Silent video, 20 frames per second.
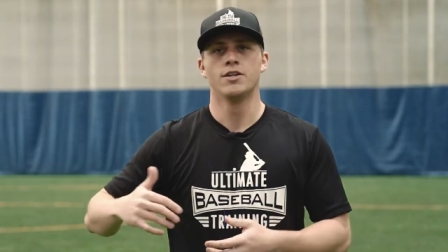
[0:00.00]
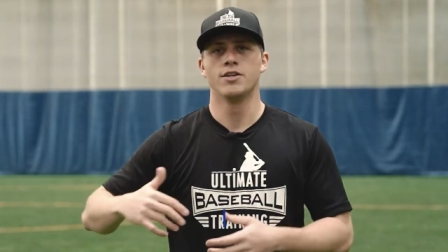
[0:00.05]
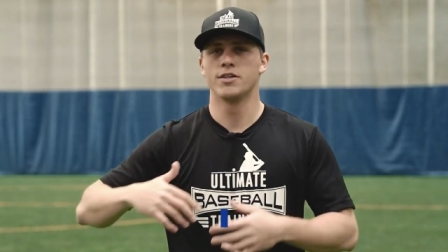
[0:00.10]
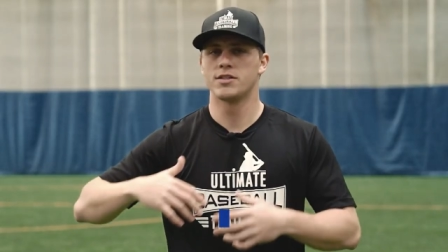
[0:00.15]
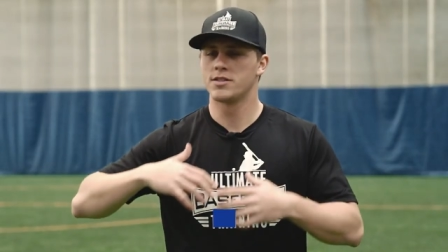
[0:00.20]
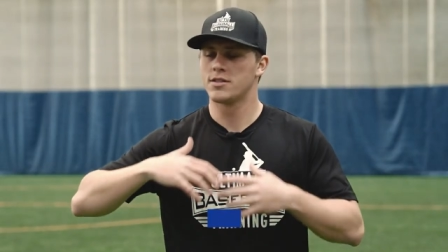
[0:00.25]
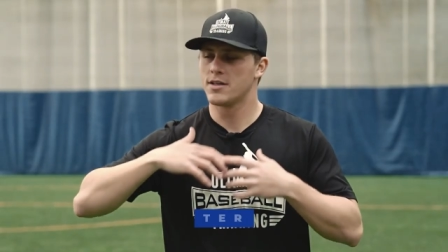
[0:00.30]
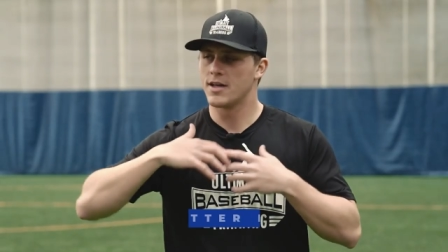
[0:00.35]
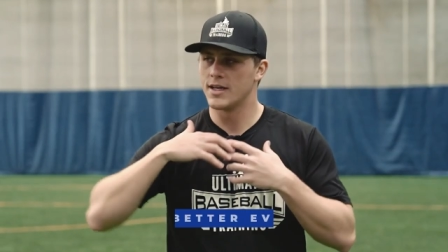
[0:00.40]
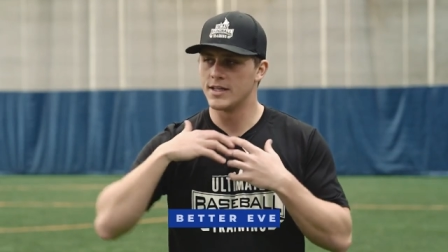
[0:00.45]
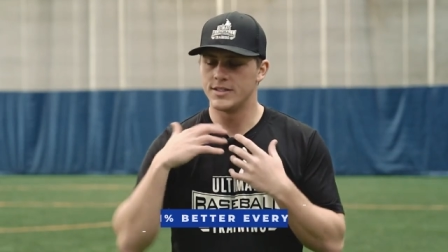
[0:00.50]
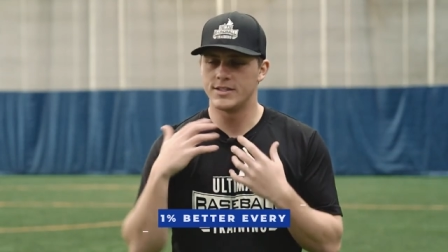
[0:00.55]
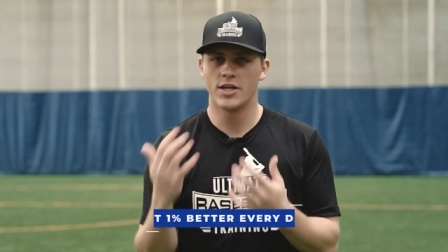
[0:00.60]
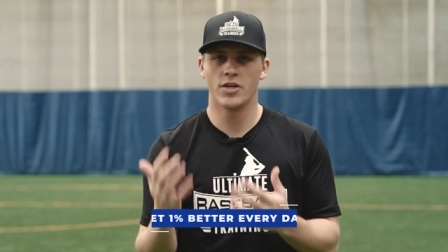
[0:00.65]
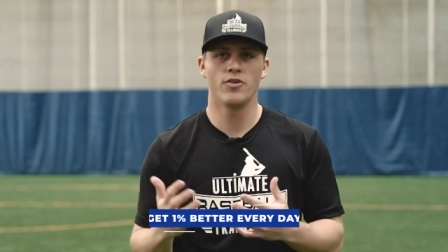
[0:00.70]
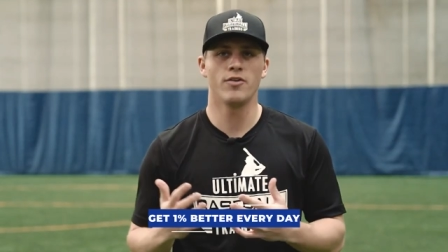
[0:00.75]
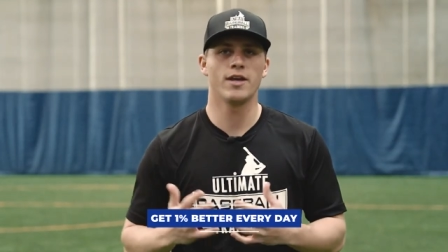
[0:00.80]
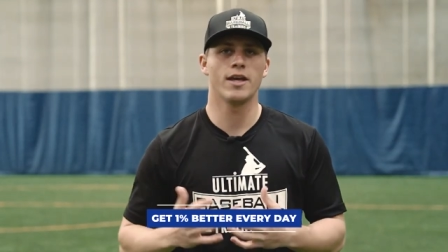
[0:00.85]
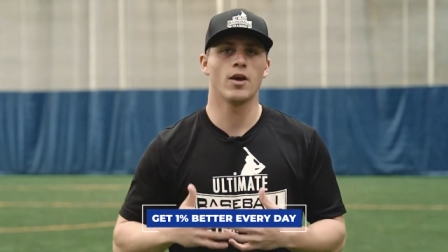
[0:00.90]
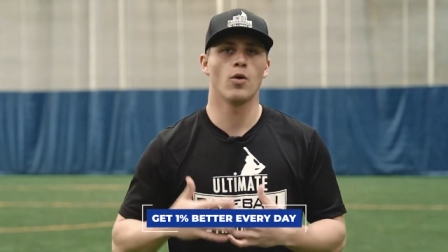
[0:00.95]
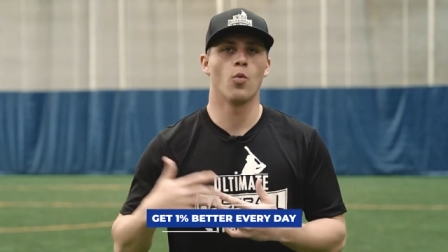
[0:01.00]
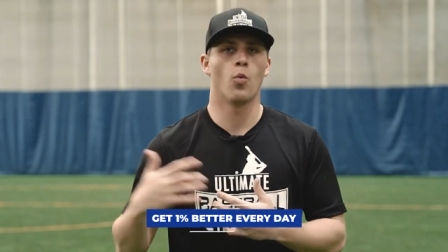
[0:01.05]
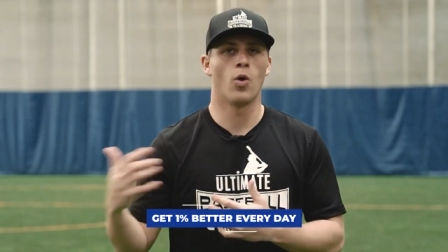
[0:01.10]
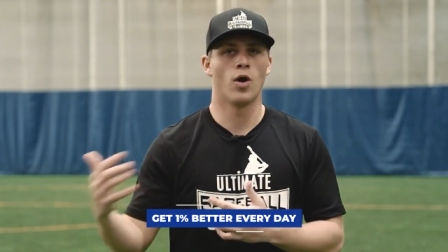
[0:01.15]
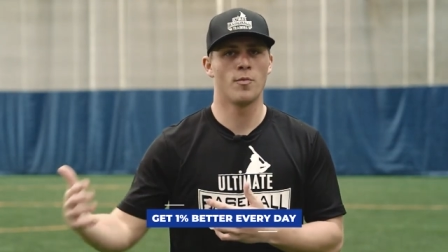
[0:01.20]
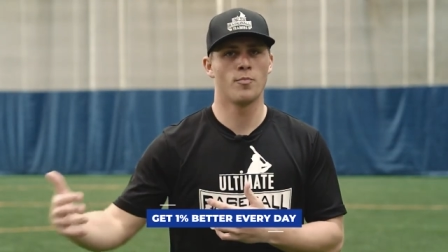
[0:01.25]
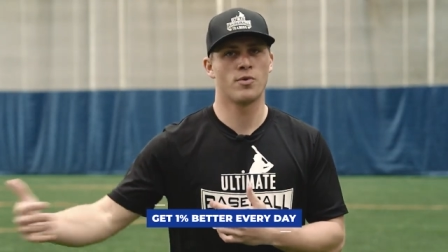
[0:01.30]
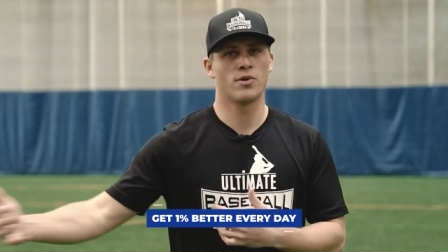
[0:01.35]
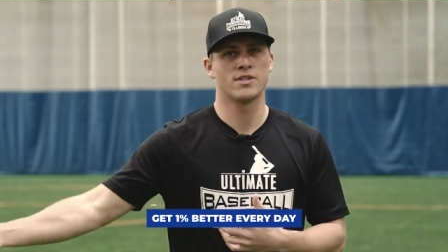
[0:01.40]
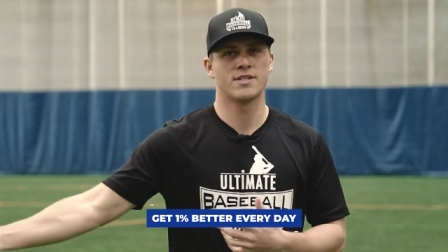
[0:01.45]
Just continue to get
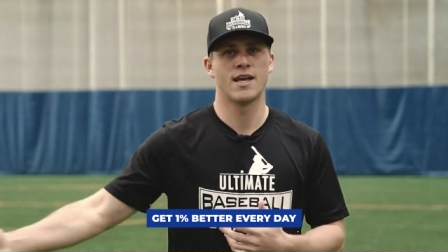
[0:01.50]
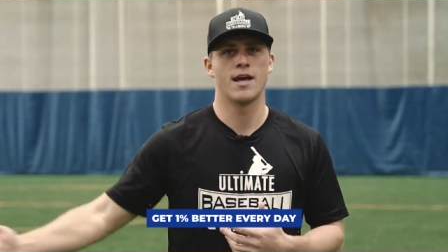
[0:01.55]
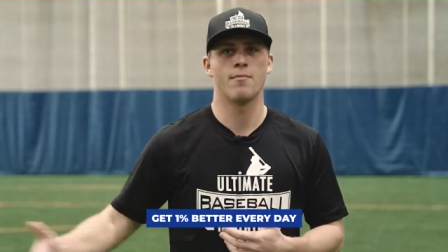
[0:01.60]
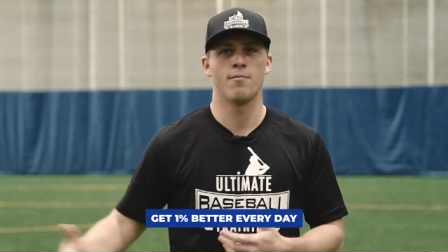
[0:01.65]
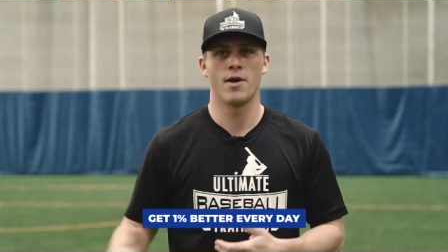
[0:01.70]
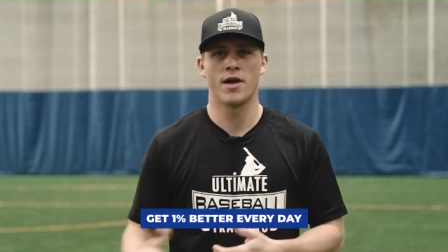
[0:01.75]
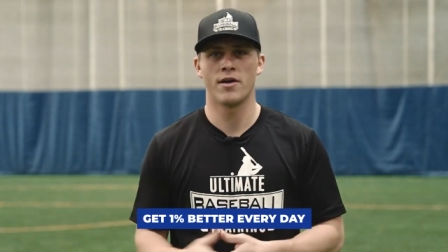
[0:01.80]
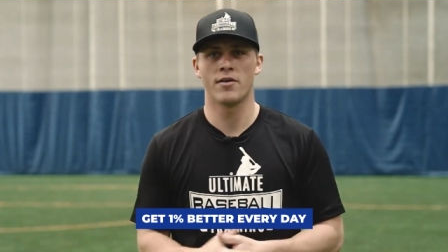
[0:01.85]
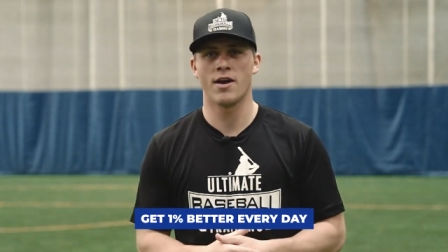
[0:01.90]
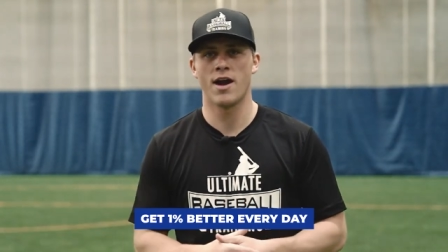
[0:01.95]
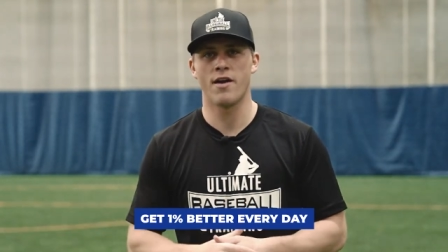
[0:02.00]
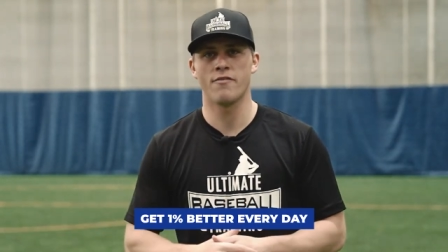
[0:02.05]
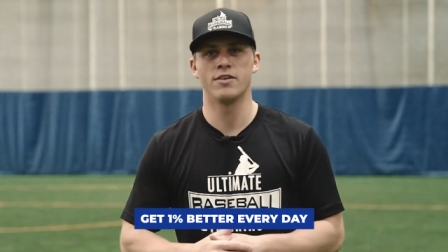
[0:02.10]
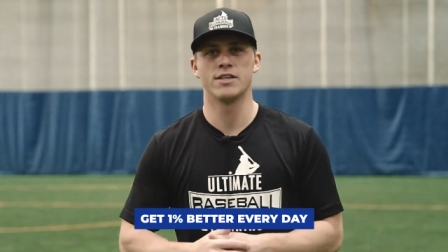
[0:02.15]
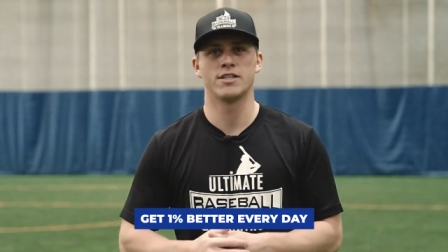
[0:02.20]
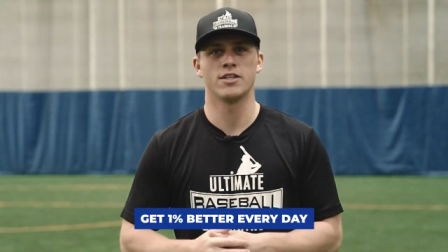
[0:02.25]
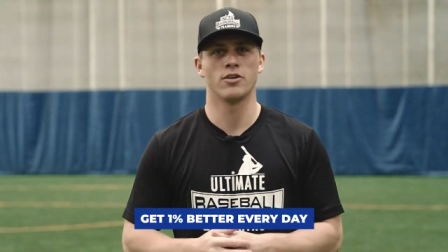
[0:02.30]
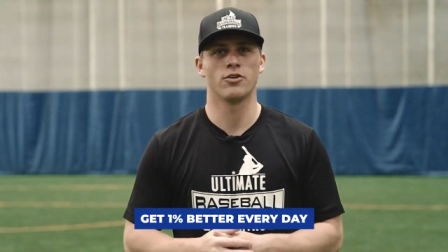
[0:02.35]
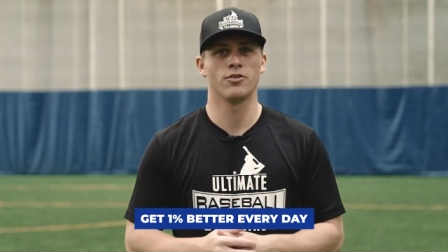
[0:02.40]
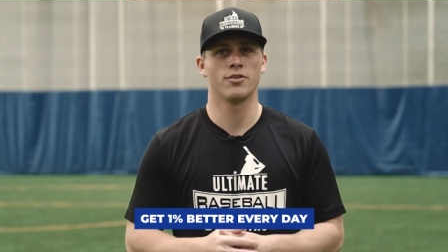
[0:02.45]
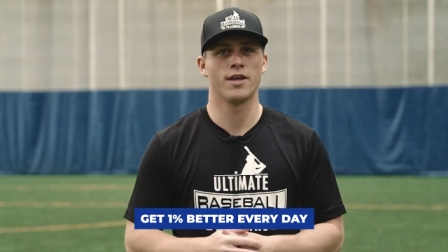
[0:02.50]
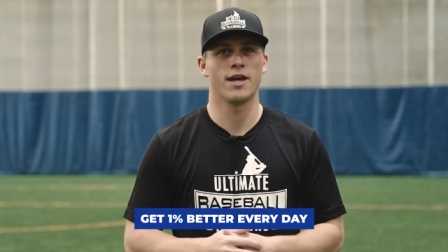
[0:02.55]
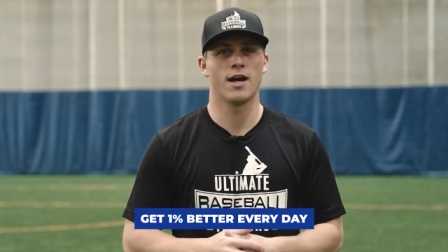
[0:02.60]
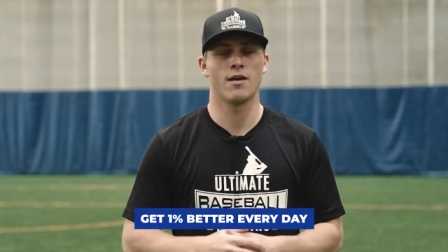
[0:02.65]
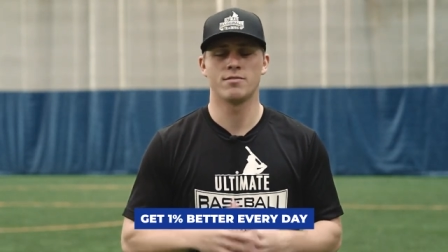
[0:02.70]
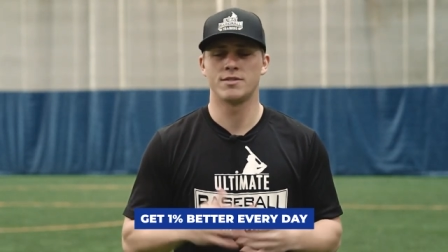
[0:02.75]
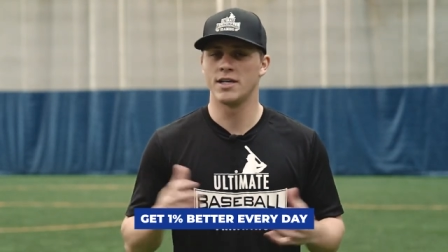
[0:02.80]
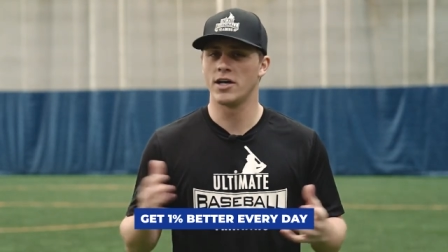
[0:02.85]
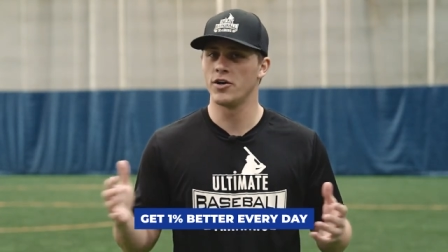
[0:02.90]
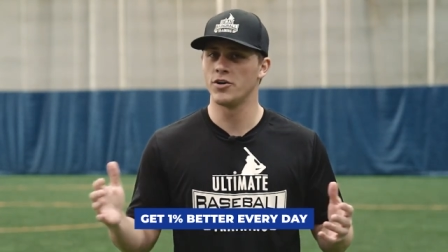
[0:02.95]
1% better every single day. single day.
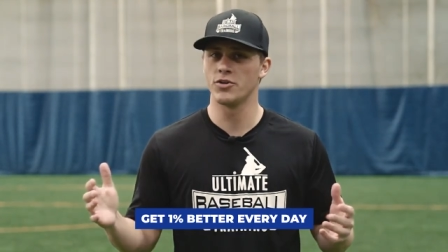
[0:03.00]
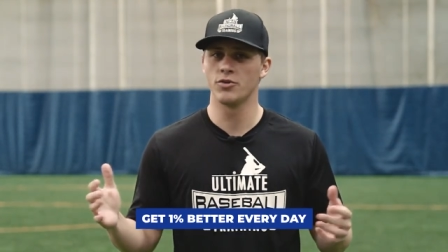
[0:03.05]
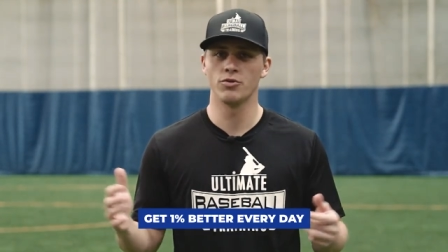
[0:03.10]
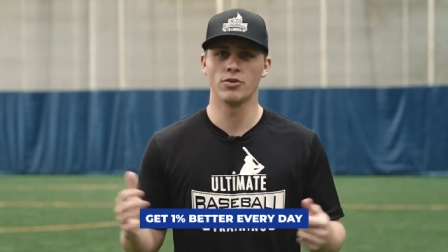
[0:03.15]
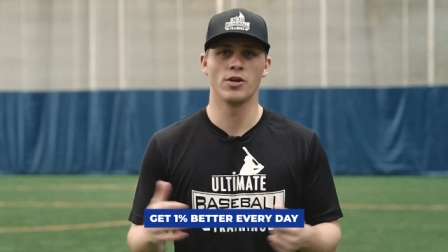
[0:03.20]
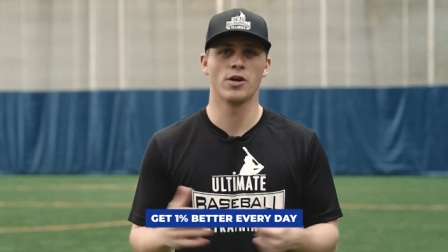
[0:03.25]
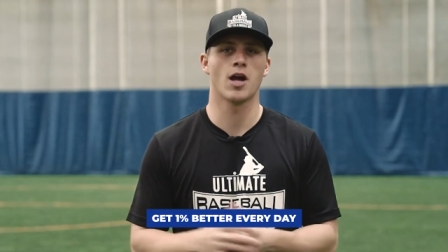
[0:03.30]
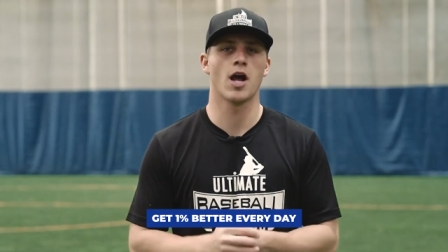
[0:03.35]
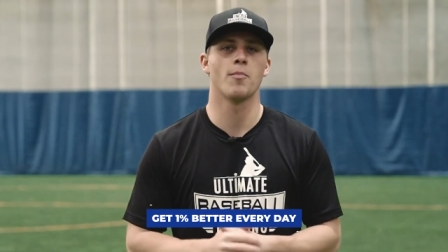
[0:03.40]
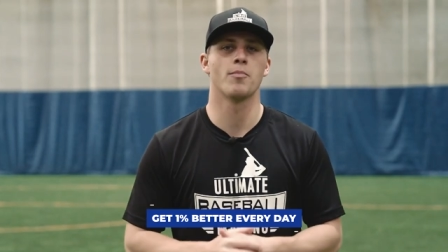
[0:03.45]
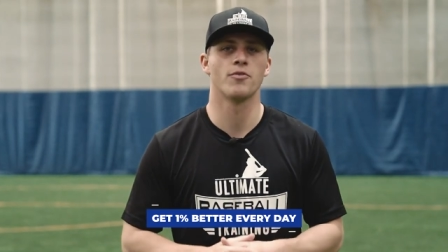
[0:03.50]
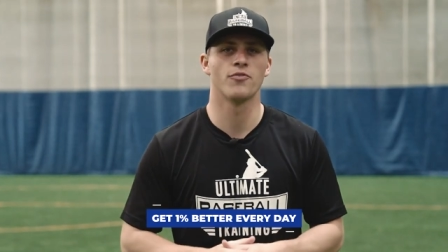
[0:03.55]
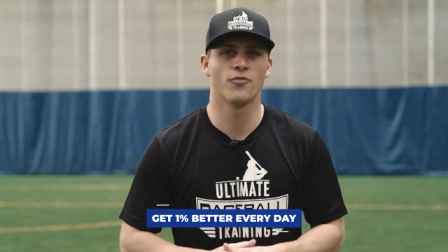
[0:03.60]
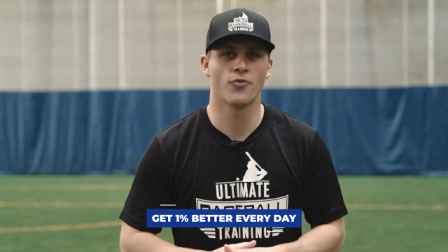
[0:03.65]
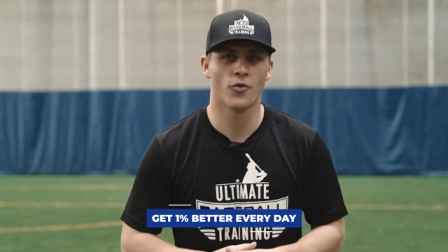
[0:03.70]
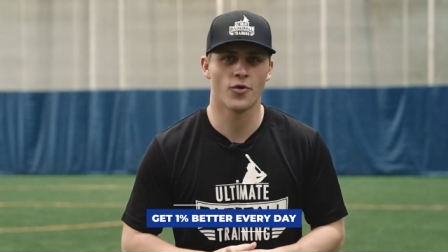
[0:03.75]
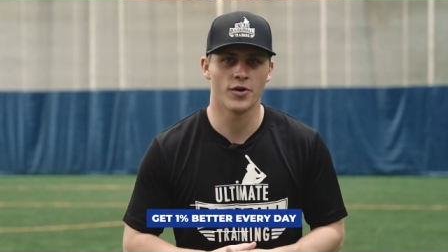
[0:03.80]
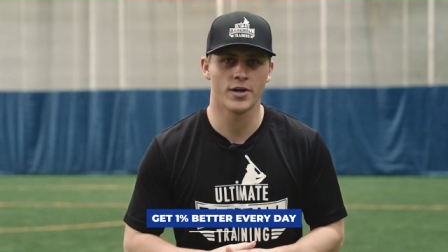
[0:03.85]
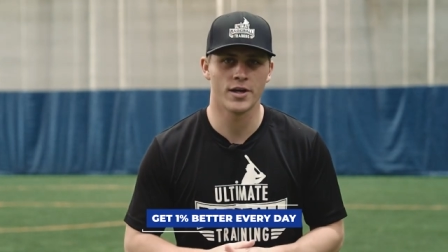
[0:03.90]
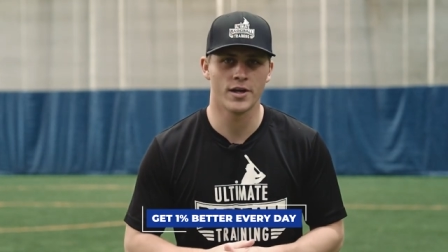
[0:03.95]
I'm telling you, look up in 4